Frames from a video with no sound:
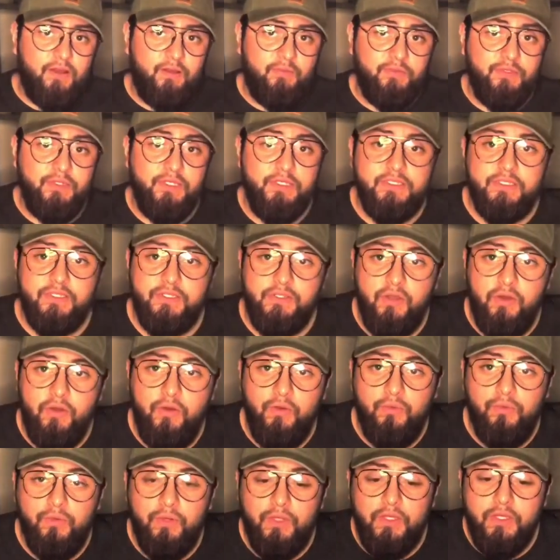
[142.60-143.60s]
you need to
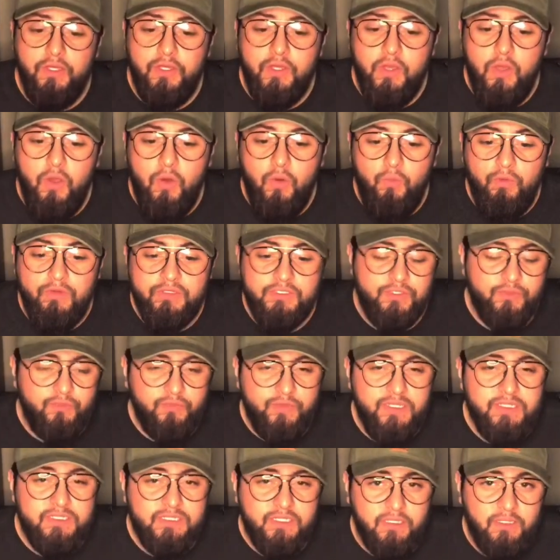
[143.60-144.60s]
know what's the
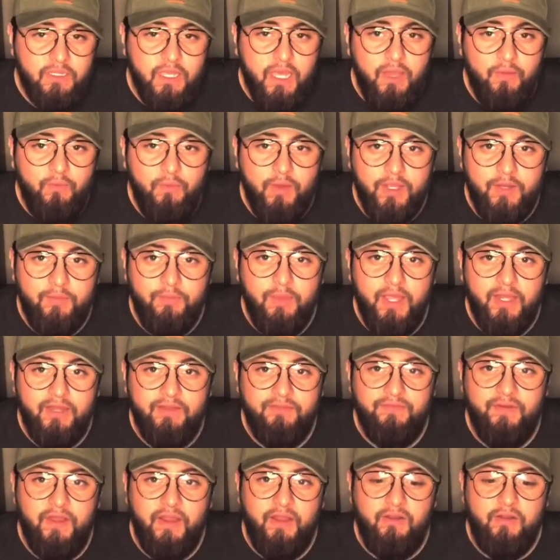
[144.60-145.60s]
reason on why you're buying a
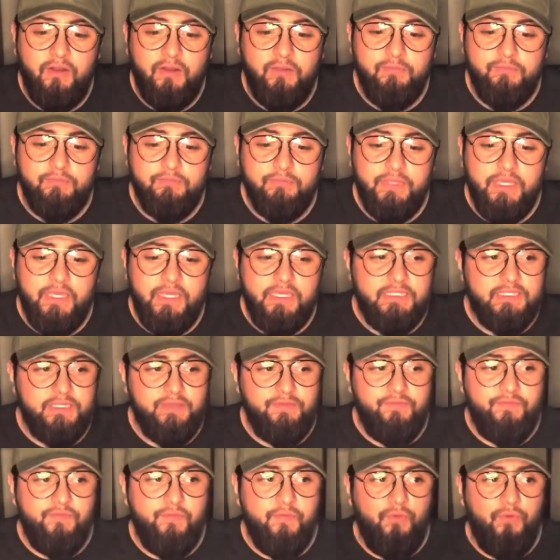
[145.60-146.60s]
firearm. Is
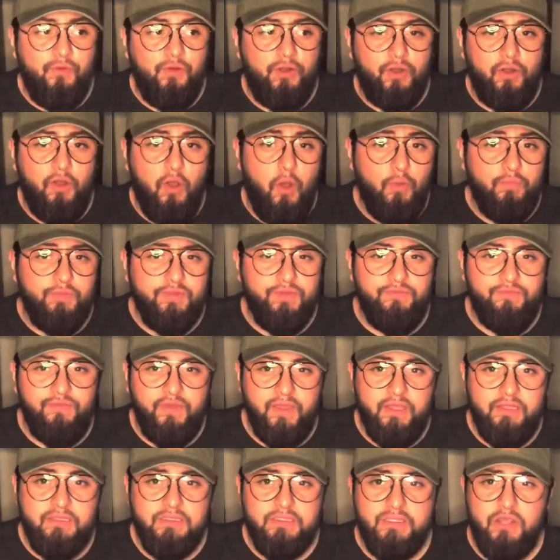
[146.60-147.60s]
it for home
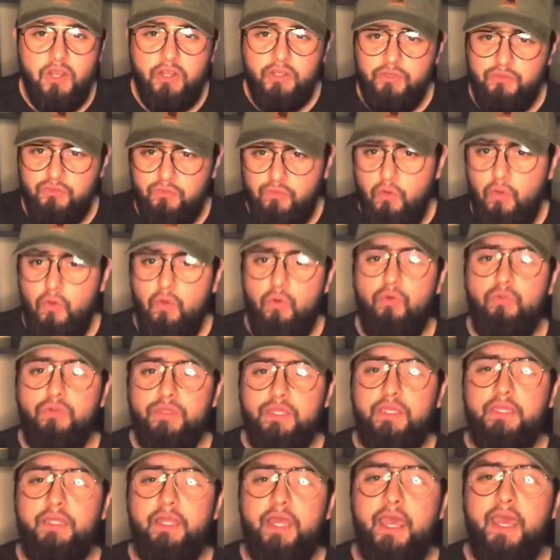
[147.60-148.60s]
defense? Are you only
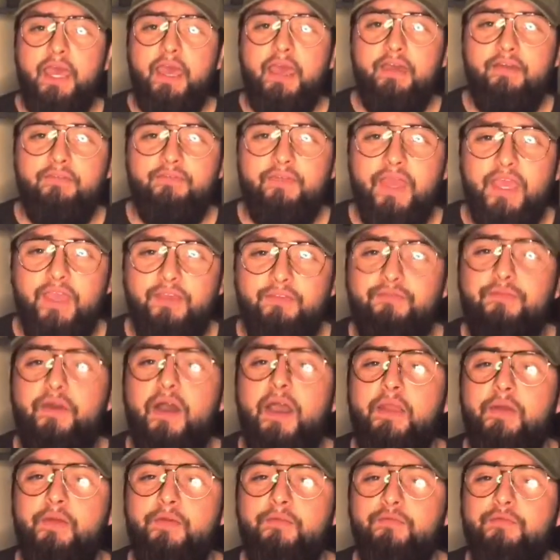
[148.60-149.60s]
gonna have a
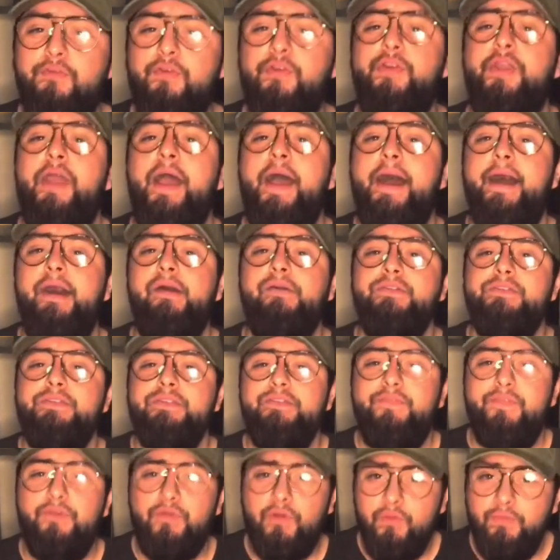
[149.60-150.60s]
firearm for your house
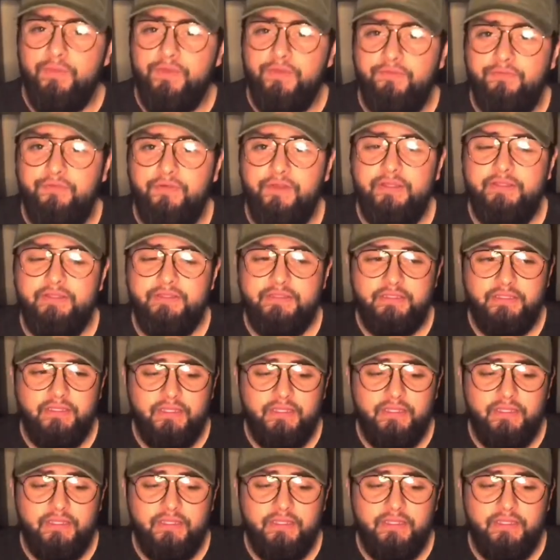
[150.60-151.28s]
for home defense?